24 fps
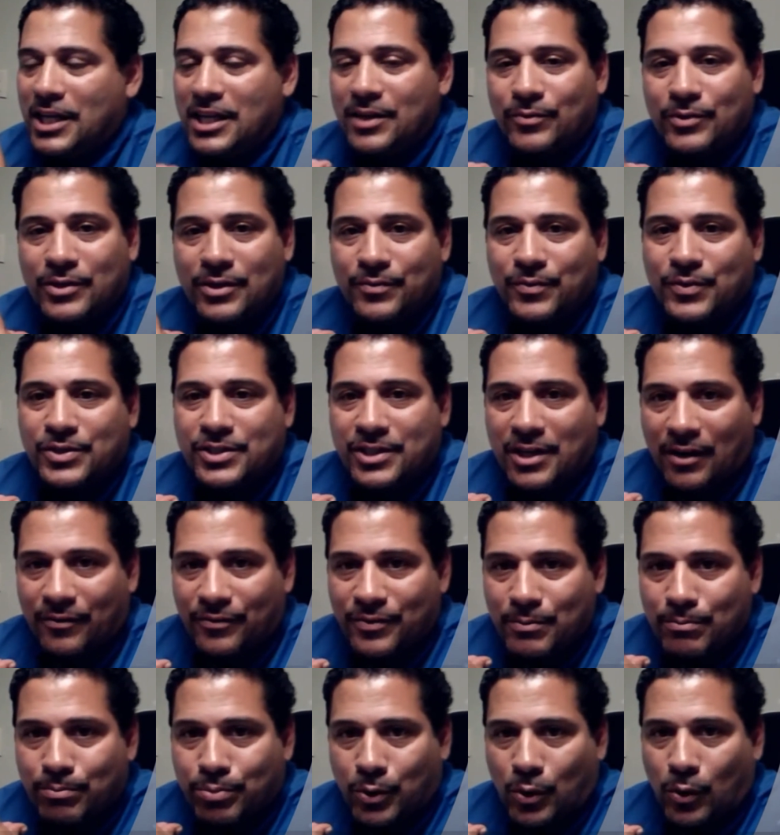Even if you're
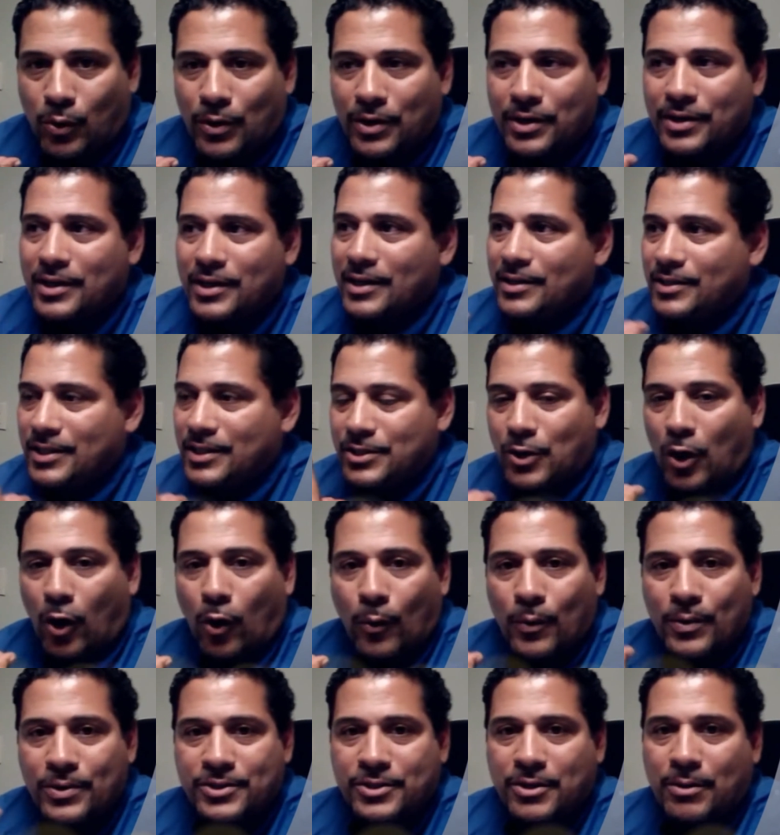self-employed, there's
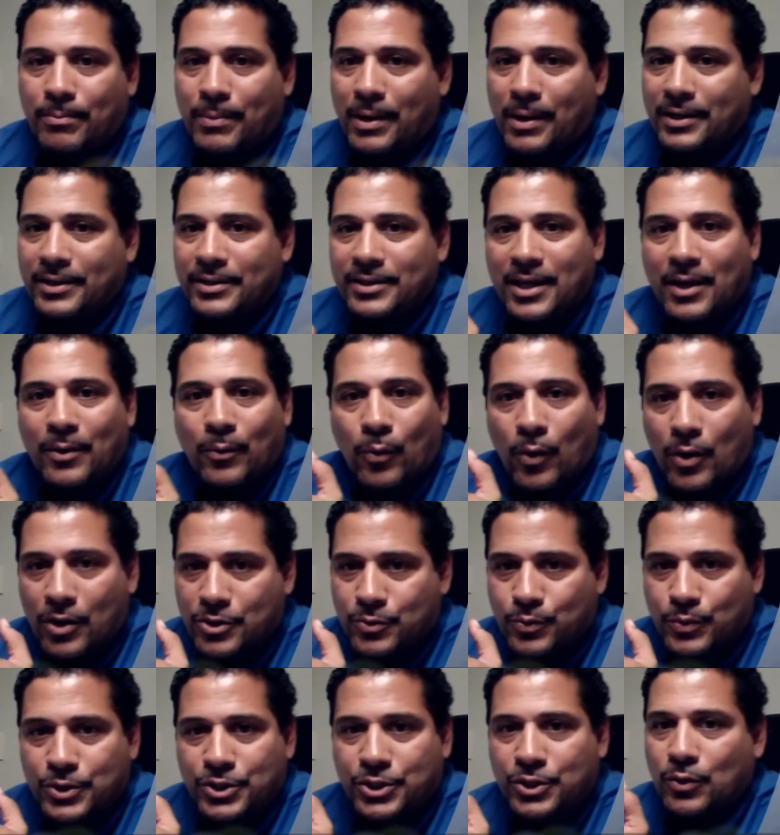always somebody that
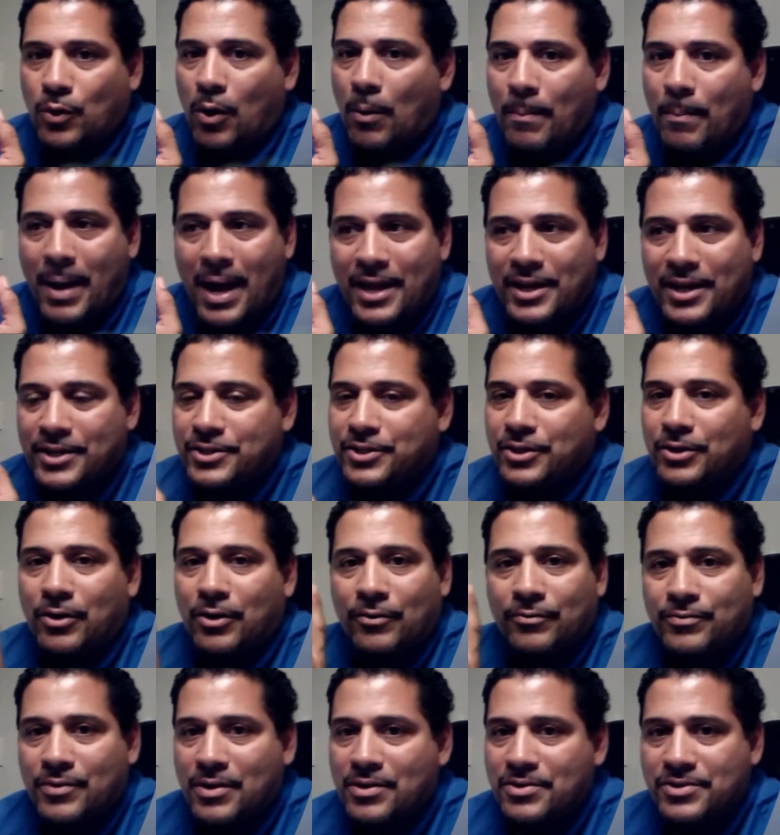works with you, a manager,
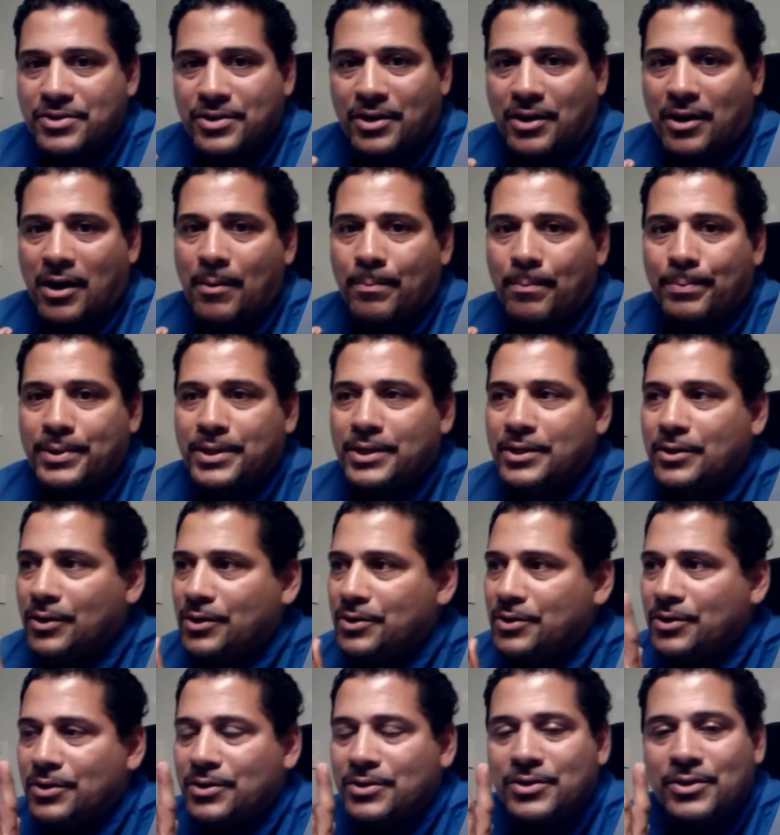or runs your company,
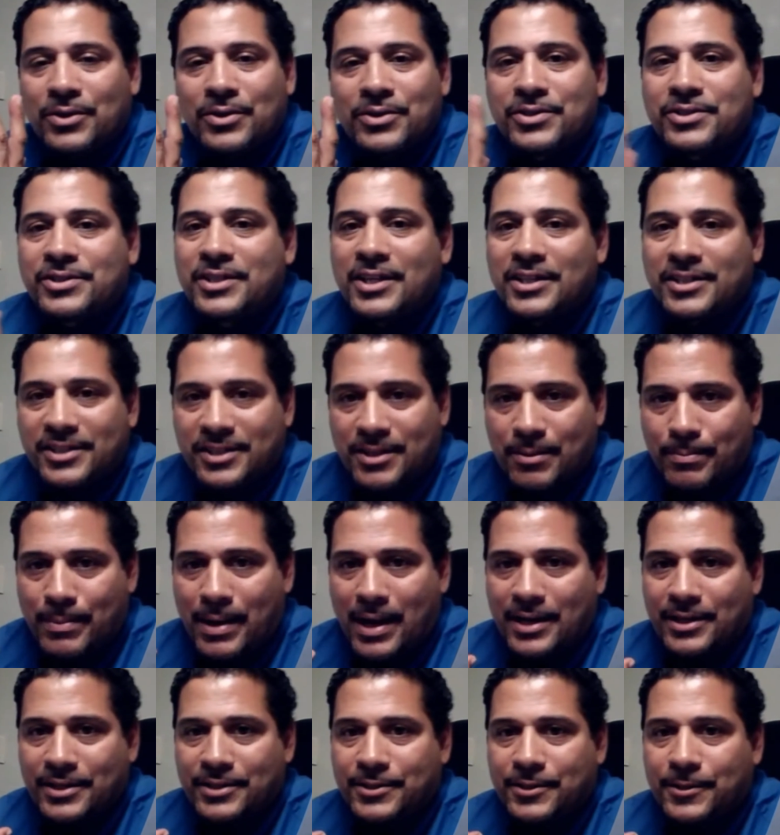or your assistant
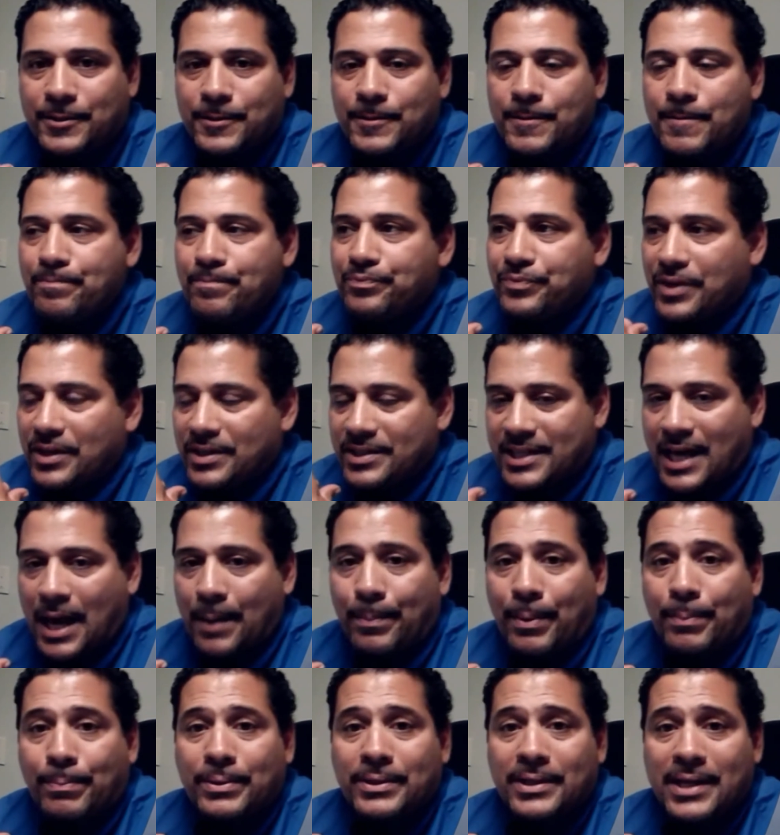manager.
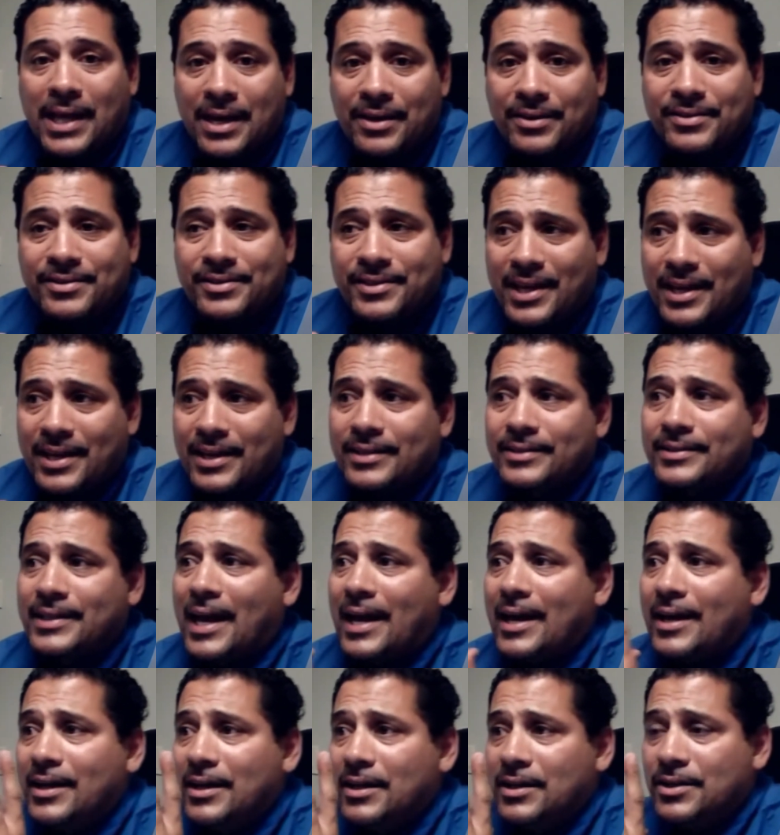Type up a letter saying
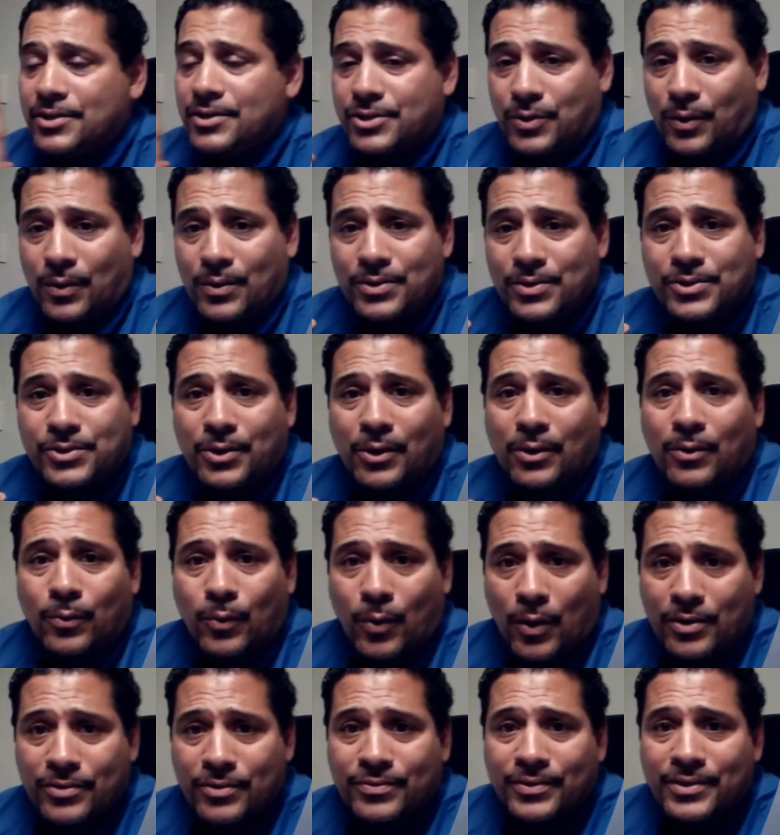that so and so
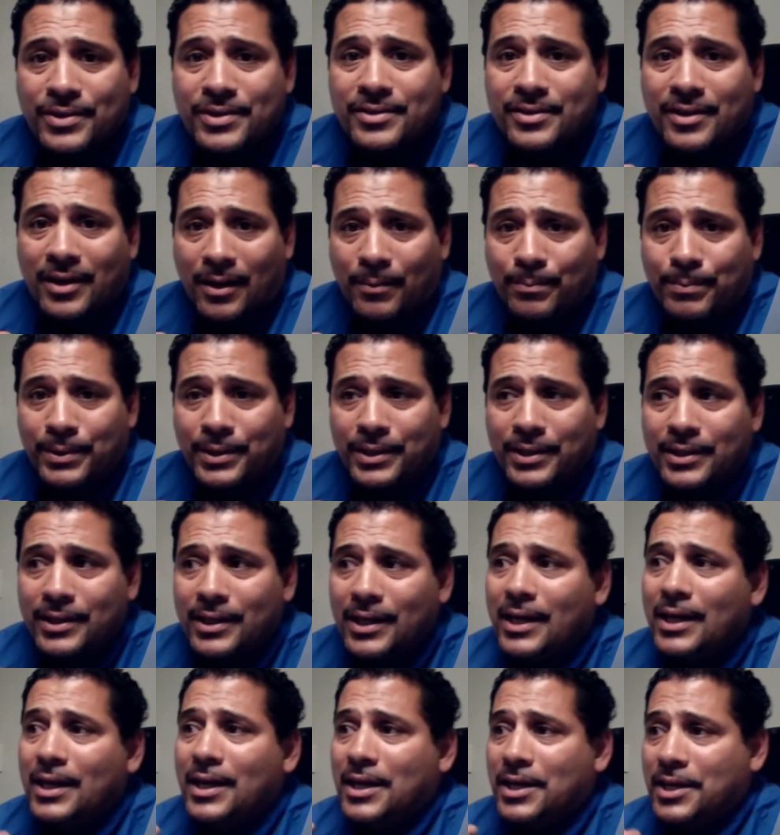works for this company.